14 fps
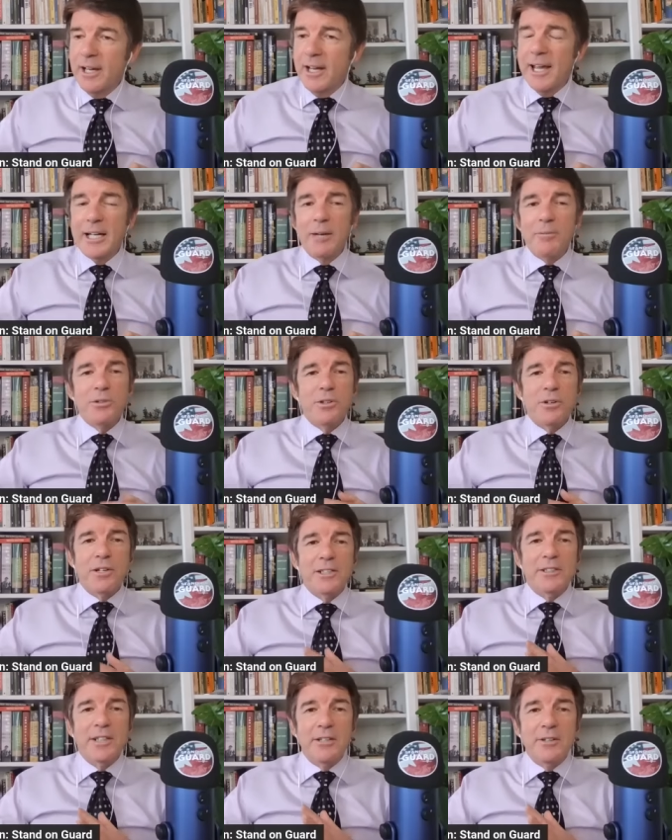And I'm sure
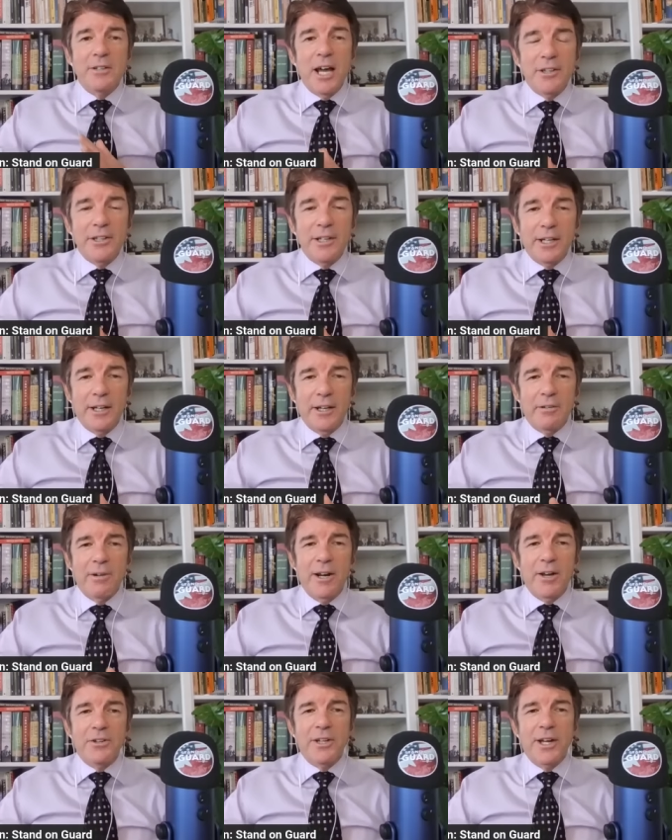he's done nothing
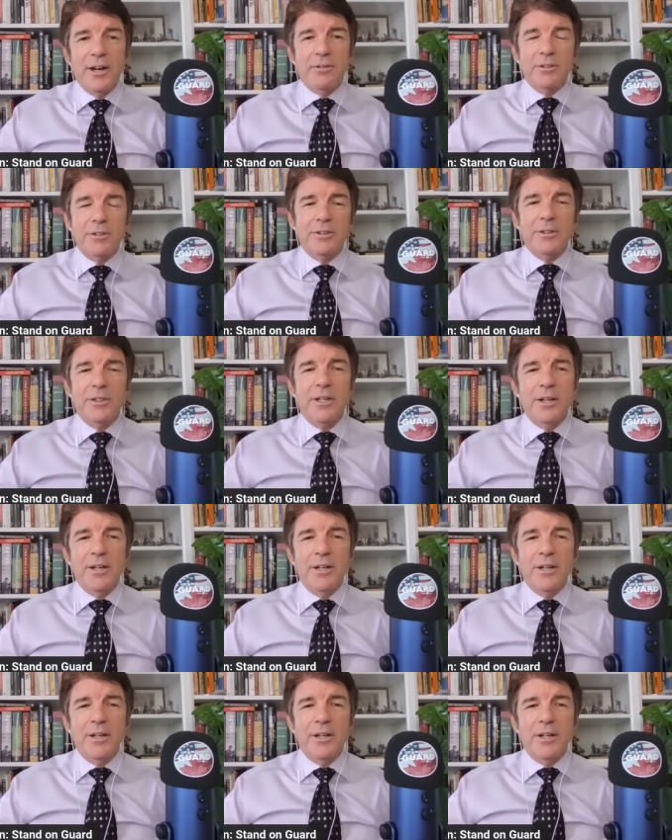around the house.